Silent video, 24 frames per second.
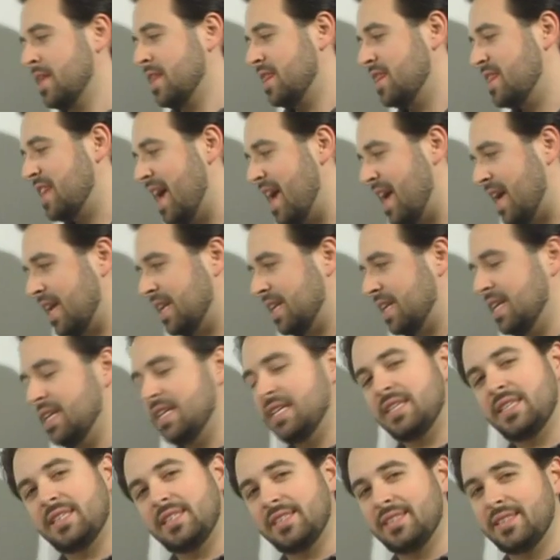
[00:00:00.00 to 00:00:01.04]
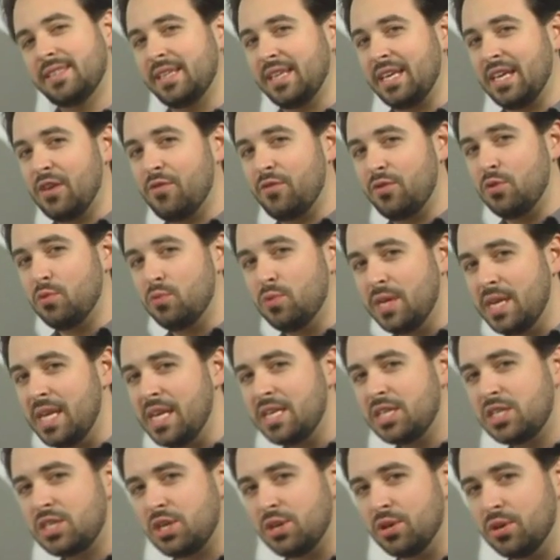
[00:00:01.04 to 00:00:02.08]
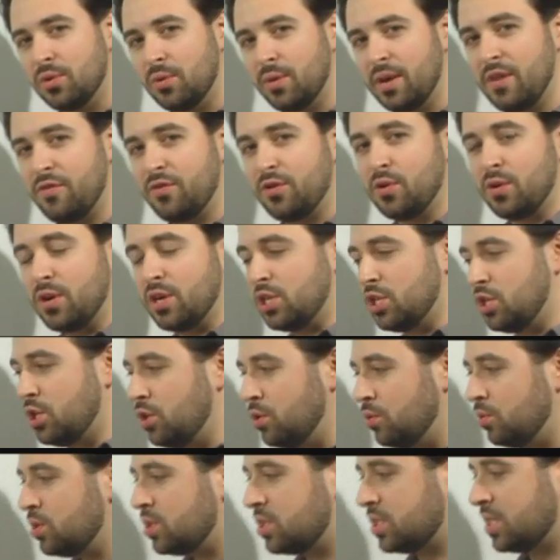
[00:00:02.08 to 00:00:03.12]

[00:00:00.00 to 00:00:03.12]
Then, if you need to, if you're a huge